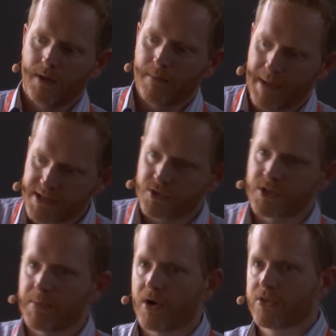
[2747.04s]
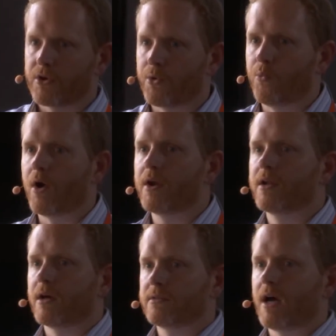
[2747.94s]
Mesos and Marathon are
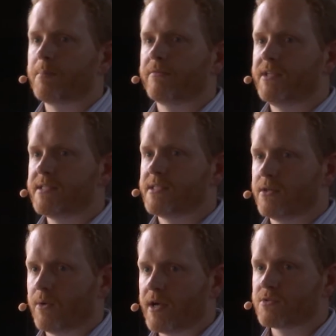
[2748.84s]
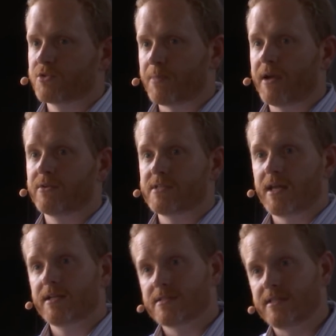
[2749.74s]
running on top of DCOS, which my
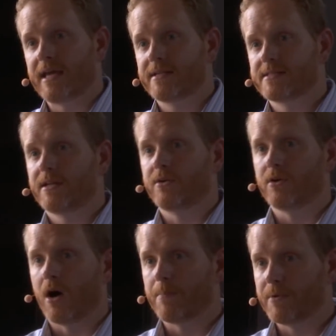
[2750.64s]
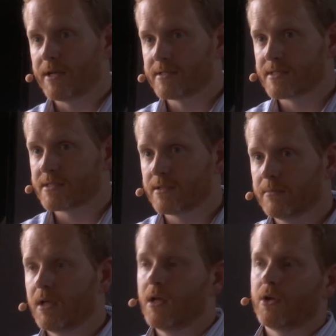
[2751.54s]
understanding is a data center or operating
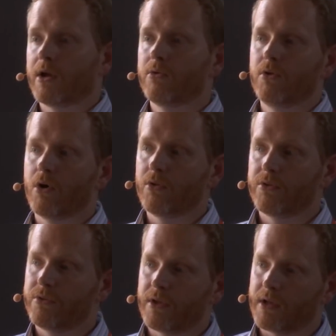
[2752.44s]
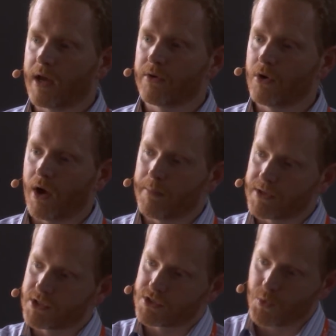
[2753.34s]
system, I don't know how
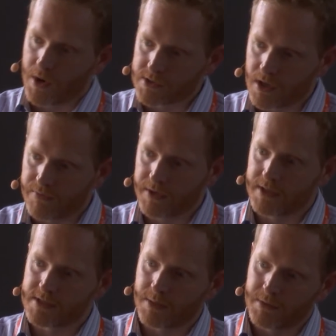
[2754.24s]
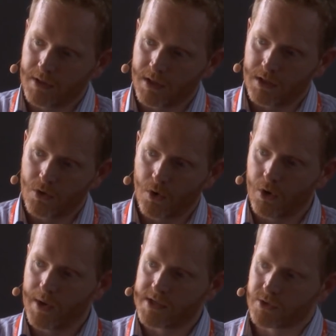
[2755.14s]
much it squares off against something like
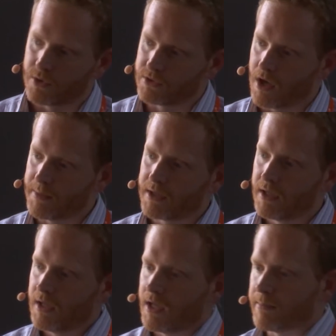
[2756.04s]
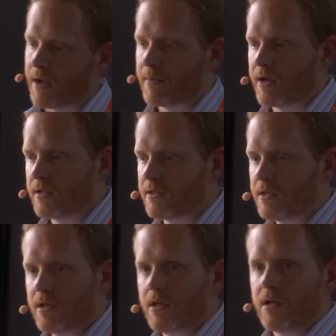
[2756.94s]
CoreOS or Atomic. In my mind,
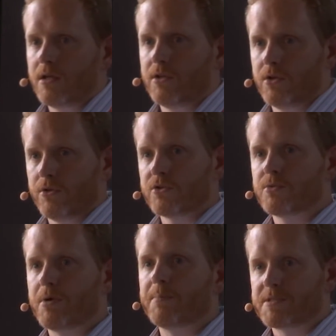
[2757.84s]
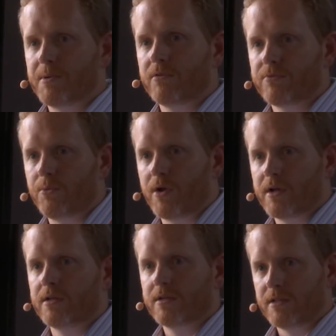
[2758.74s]
those are purpose built for
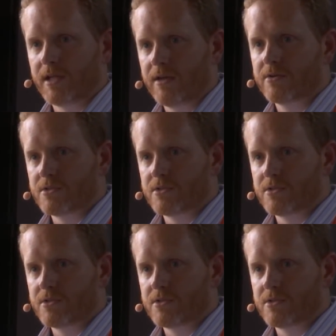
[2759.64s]
running containers,